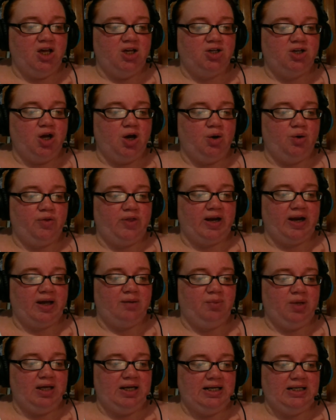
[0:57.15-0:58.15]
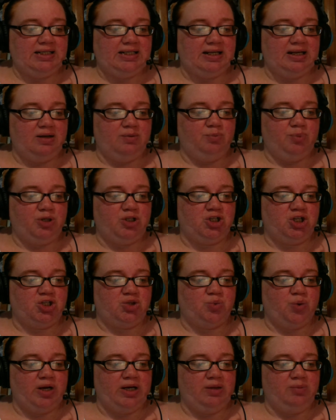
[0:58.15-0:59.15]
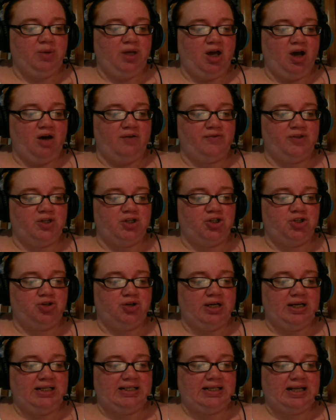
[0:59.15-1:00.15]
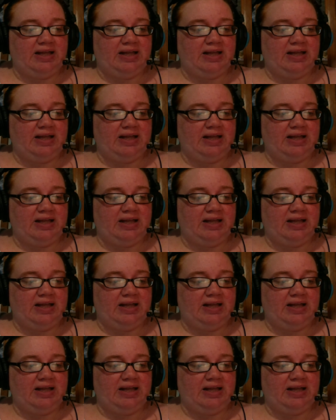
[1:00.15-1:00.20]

know that I'm innocent but just wanted me off the streets,